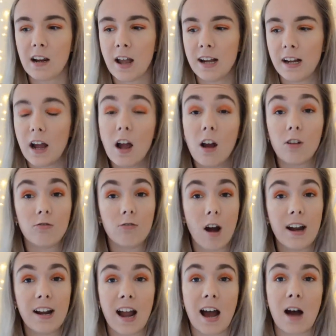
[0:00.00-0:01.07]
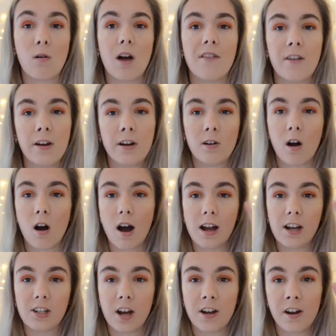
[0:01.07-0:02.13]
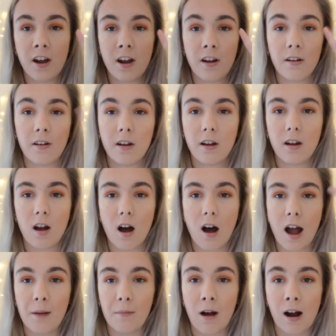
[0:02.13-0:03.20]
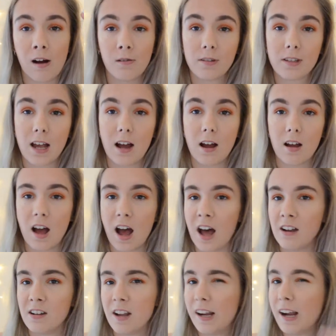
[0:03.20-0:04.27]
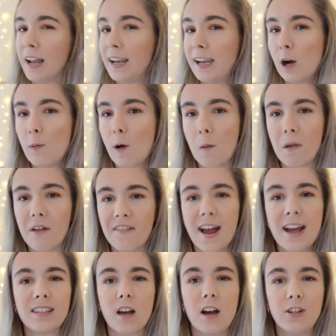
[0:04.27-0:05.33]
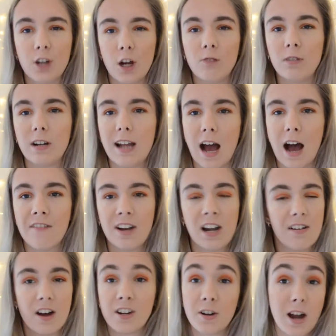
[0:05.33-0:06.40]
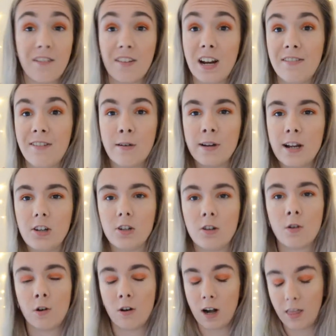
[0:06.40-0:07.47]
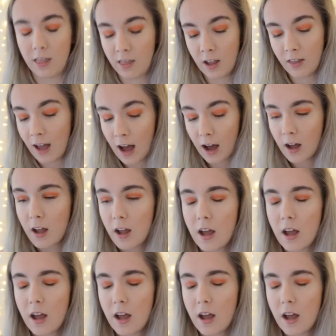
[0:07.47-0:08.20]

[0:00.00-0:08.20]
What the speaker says: Like right now I've only got eyeshadow, eyebrows and like a little bit on my face. I don't have any foundation on or anything like that.